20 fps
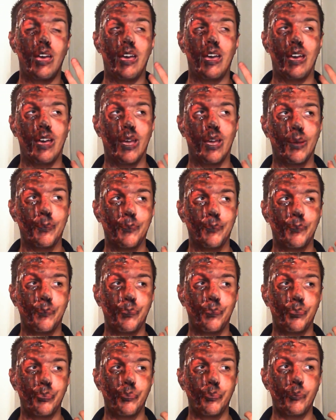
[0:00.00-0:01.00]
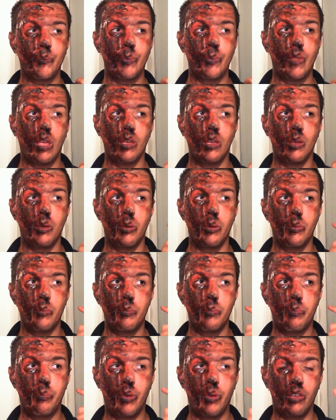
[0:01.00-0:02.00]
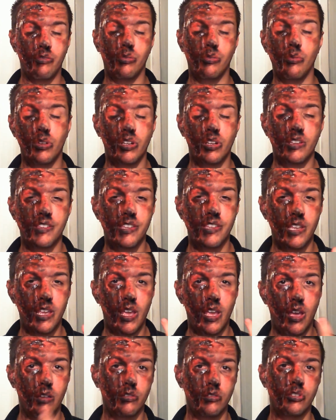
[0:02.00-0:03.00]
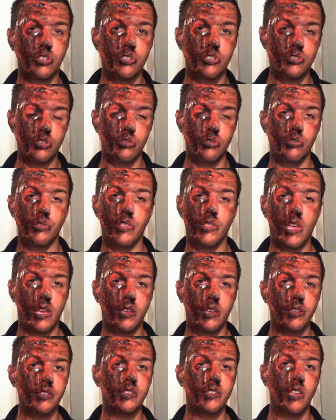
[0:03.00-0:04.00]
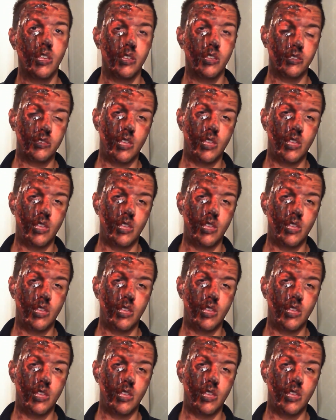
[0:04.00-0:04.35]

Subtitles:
But if you want to see how to do this,